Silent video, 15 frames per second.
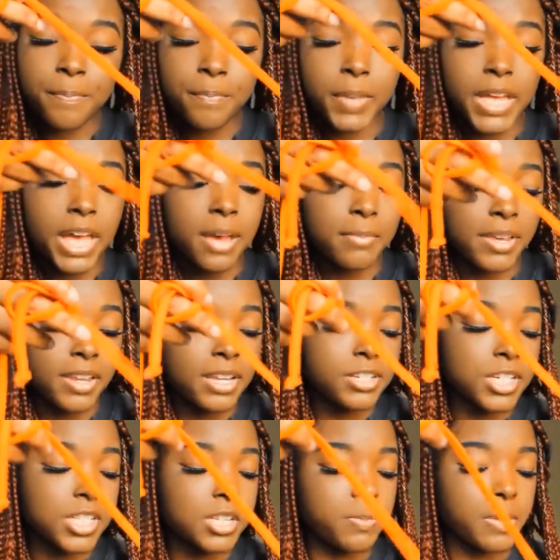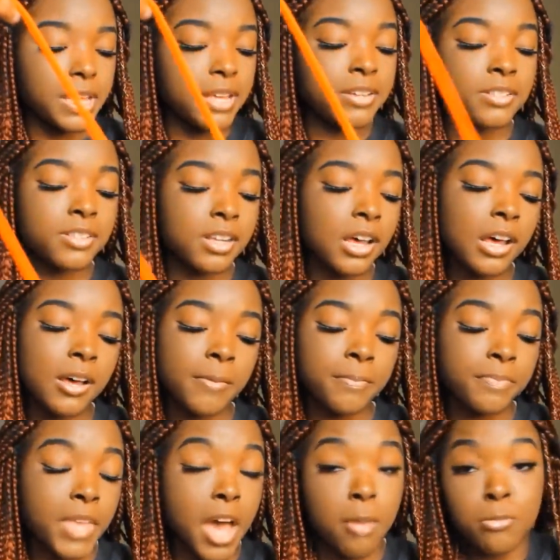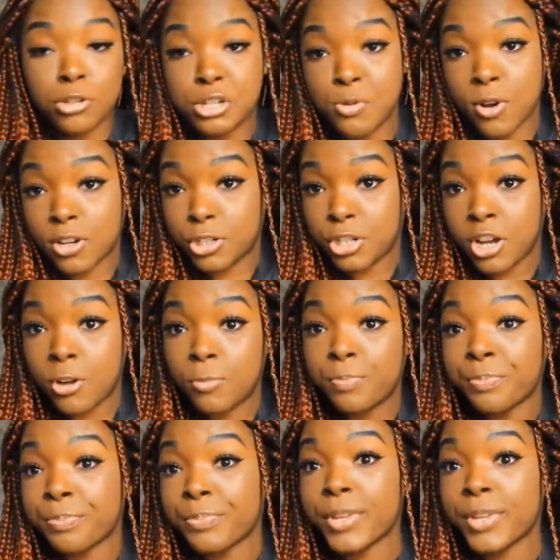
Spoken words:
But I mean, it just depends how much you want to show.